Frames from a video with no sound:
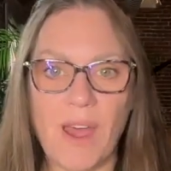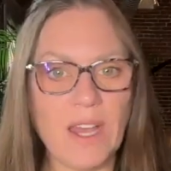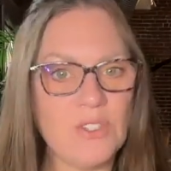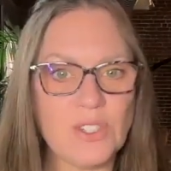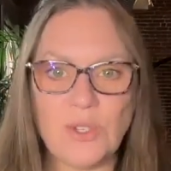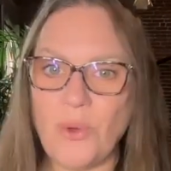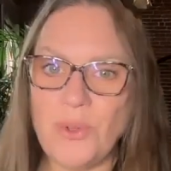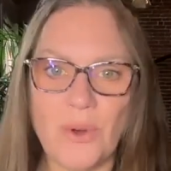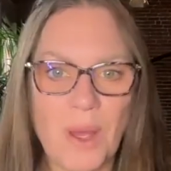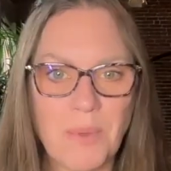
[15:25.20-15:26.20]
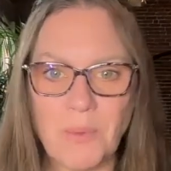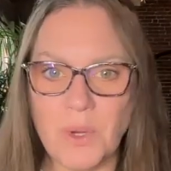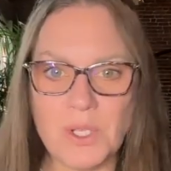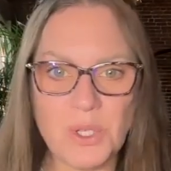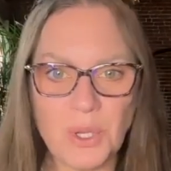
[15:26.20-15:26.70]
I just told her I'm in
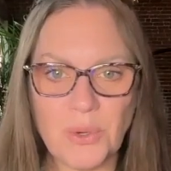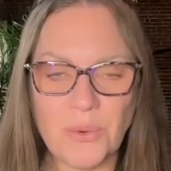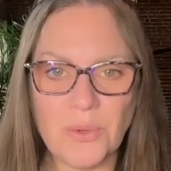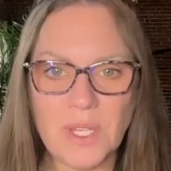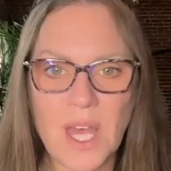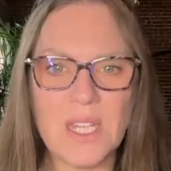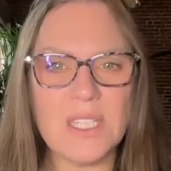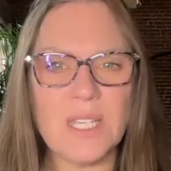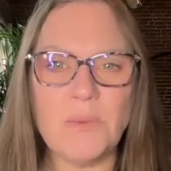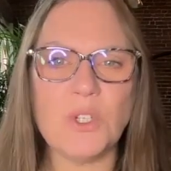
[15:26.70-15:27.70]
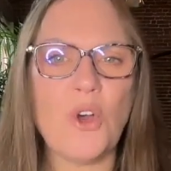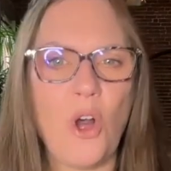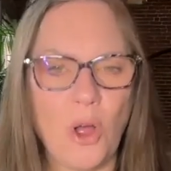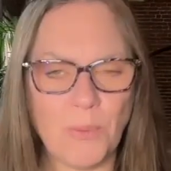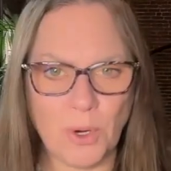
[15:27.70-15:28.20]
one too. And it seemed to
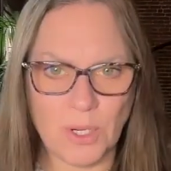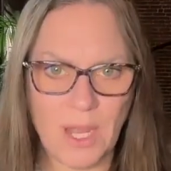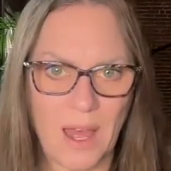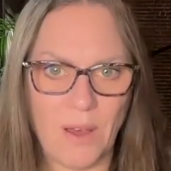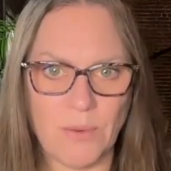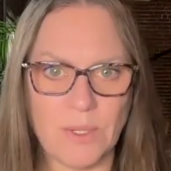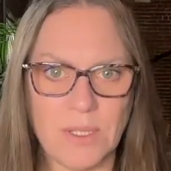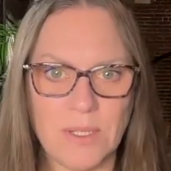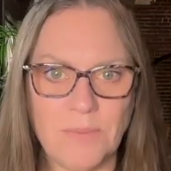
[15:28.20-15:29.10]
calm her down.